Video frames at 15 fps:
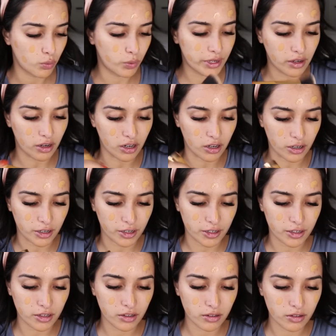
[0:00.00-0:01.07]
We
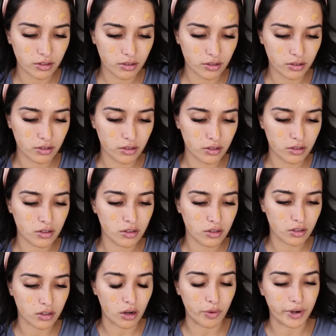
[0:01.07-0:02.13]
are
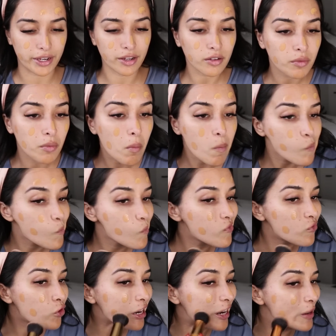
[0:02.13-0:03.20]
going
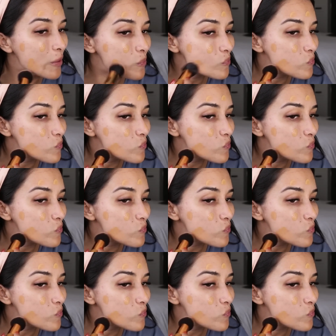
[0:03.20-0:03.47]
for it.